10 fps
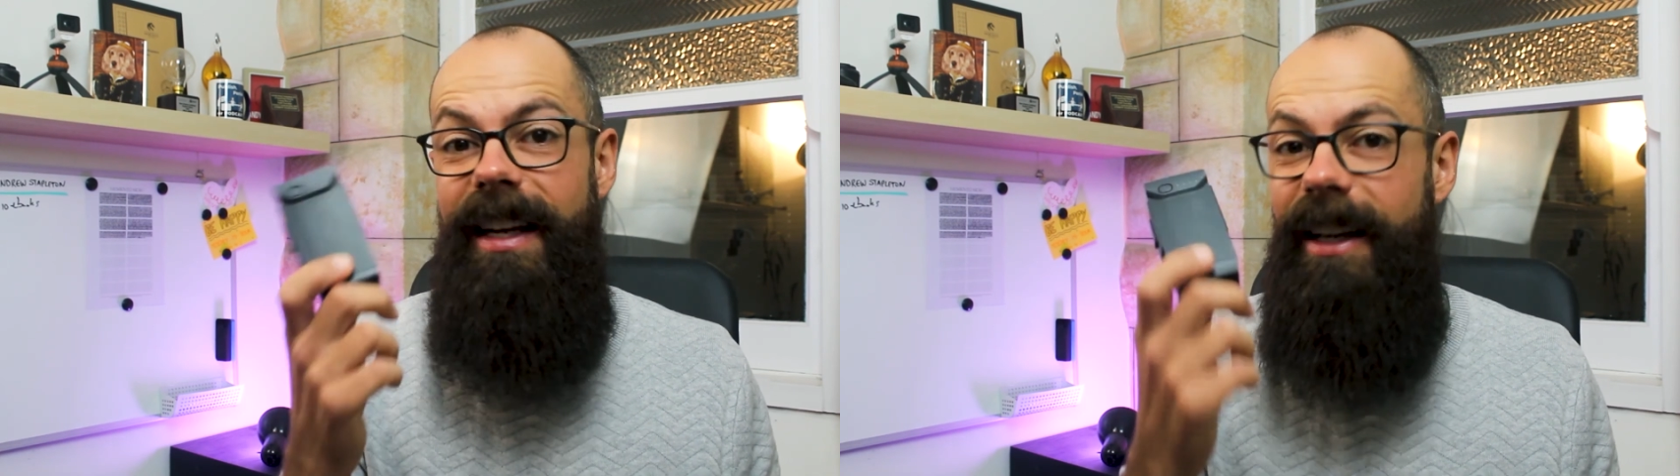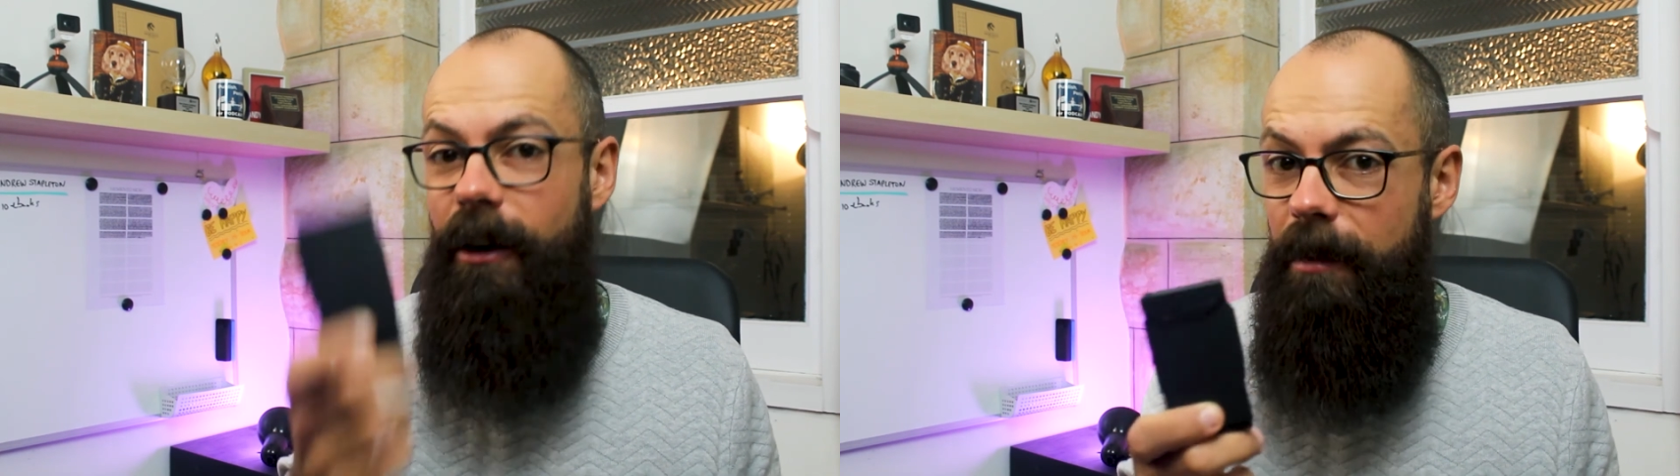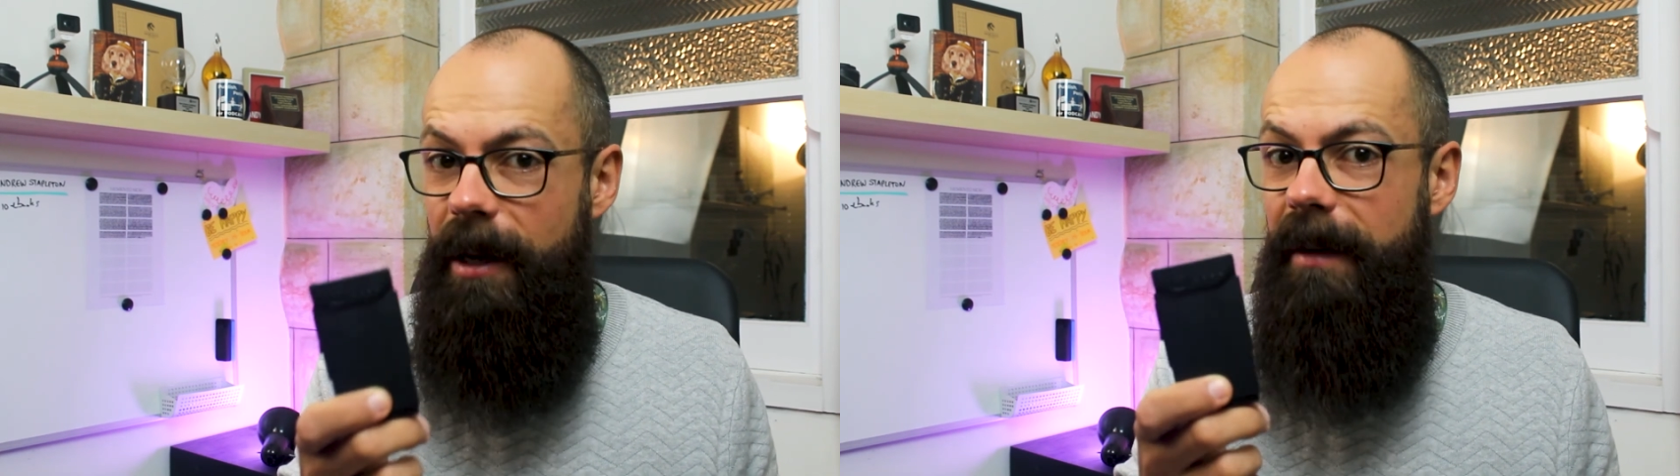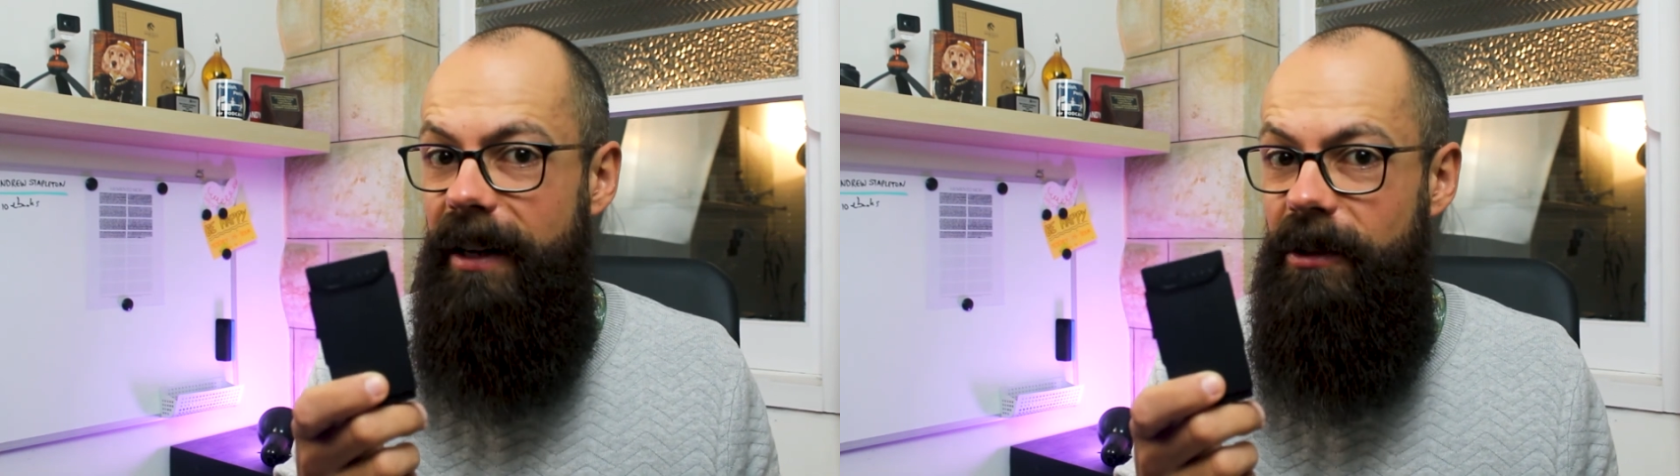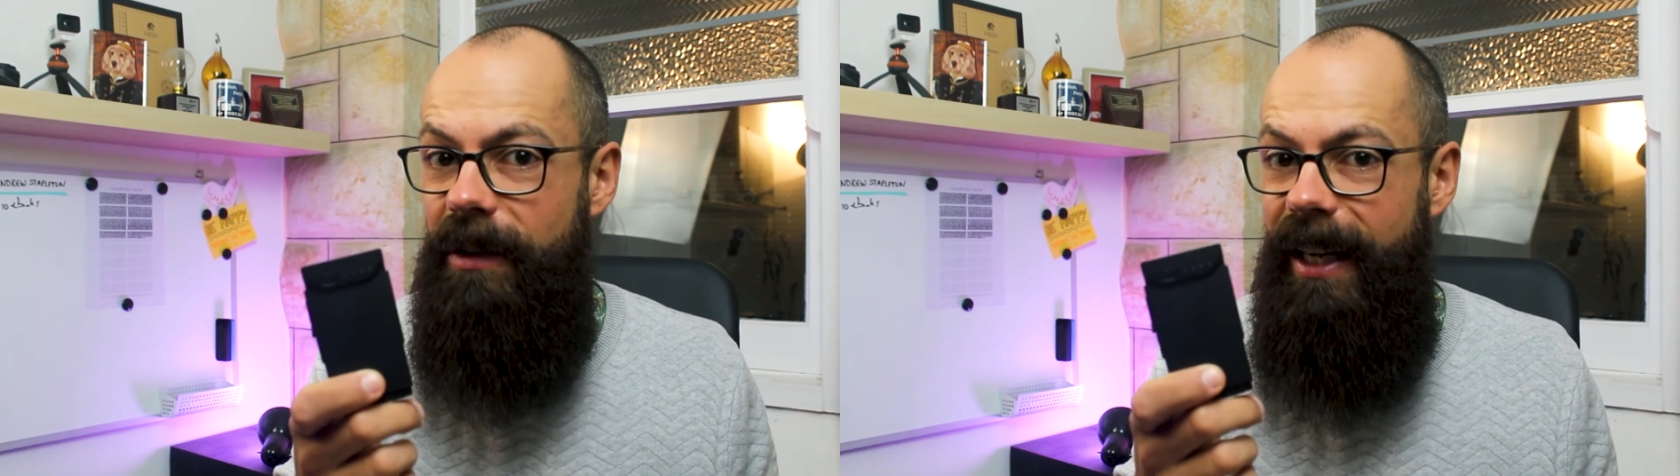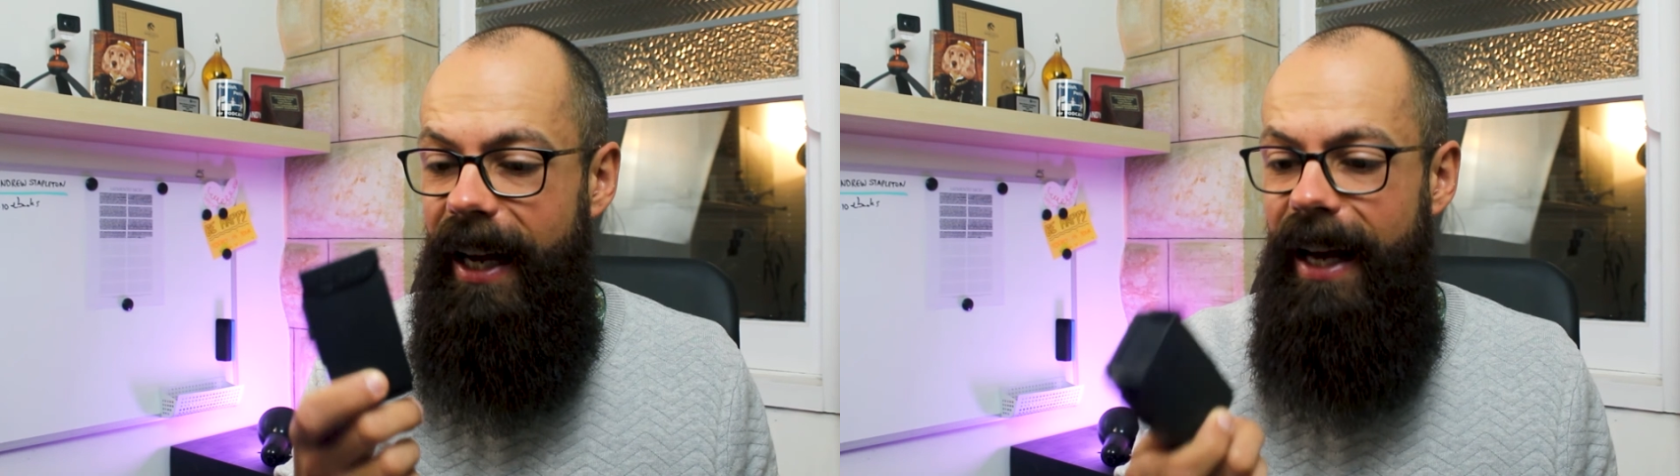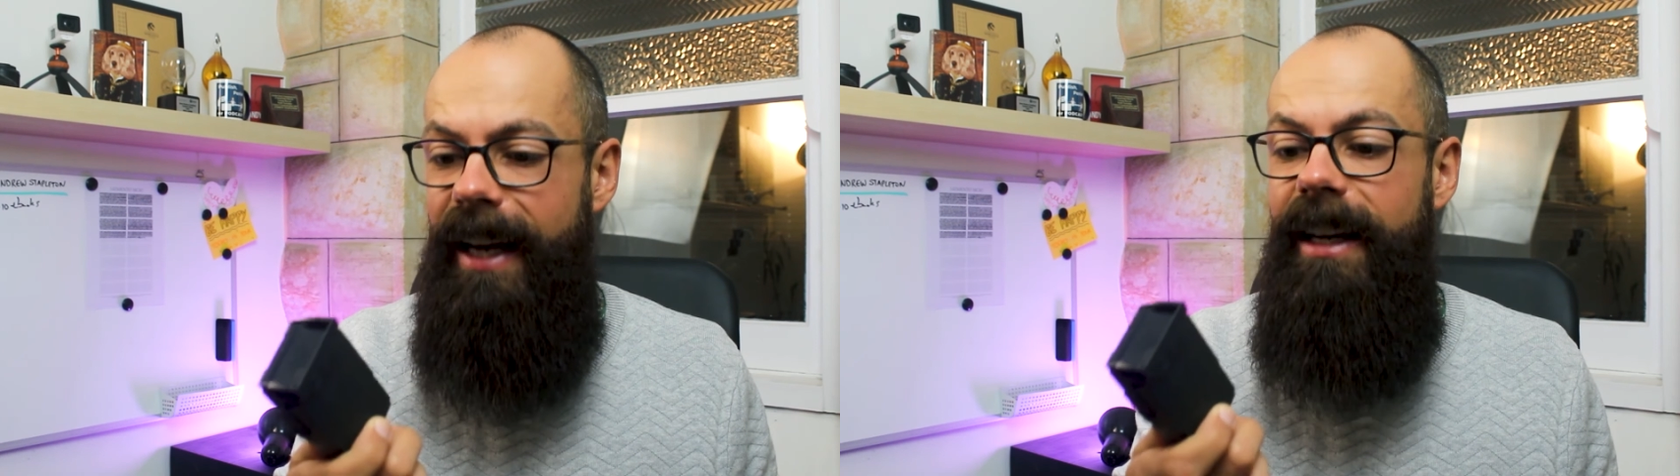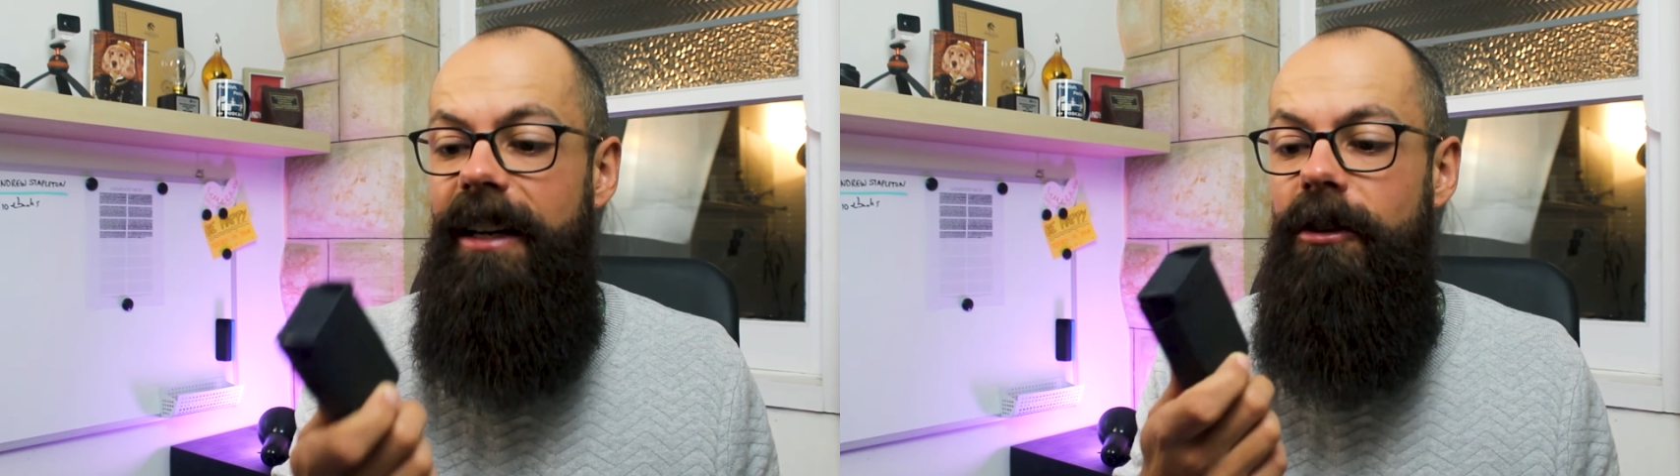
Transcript: little bit of extra care,